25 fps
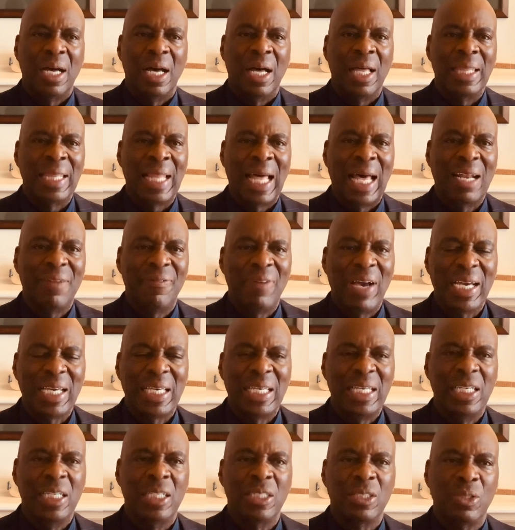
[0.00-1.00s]
A lot of our
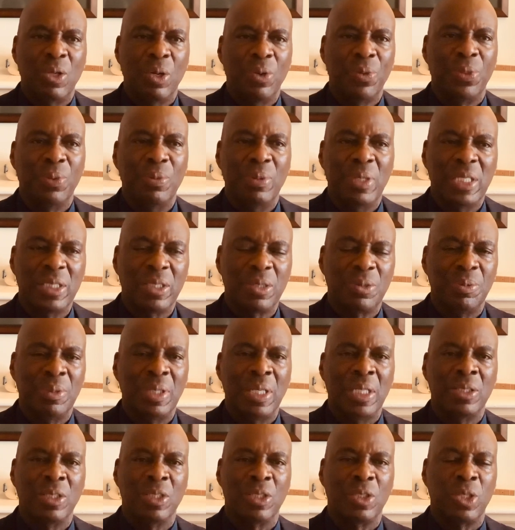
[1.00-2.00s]
kids go through
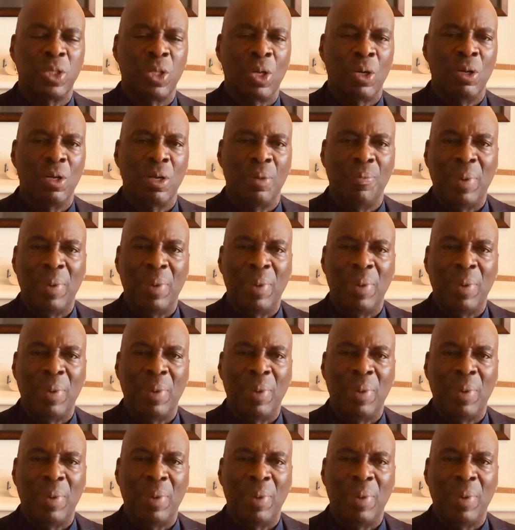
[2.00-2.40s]
history and just learn